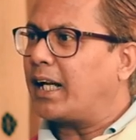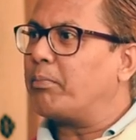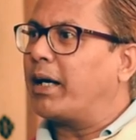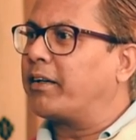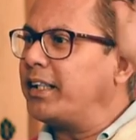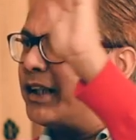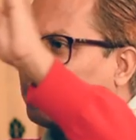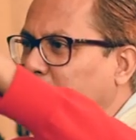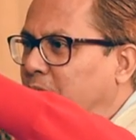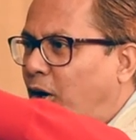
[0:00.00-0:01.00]
get
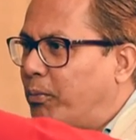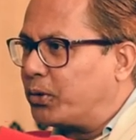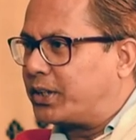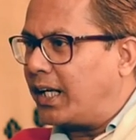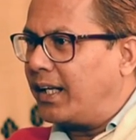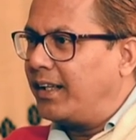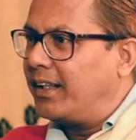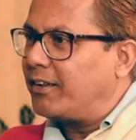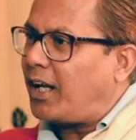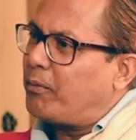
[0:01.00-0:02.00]
migrated to
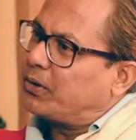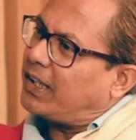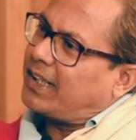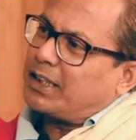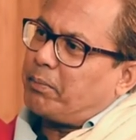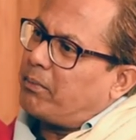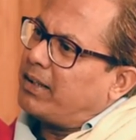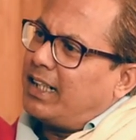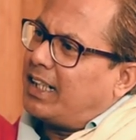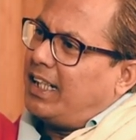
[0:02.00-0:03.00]
Nowboicha, so Nowboicha gets
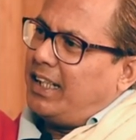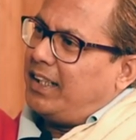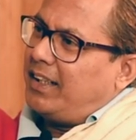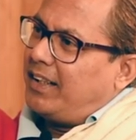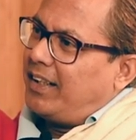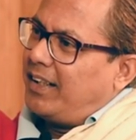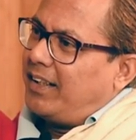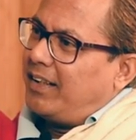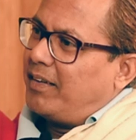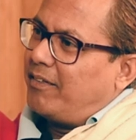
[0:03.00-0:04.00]
permanently
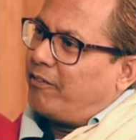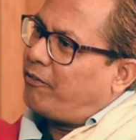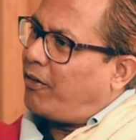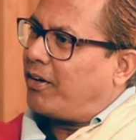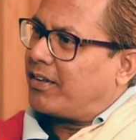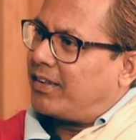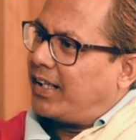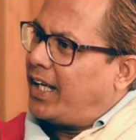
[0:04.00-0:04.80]
for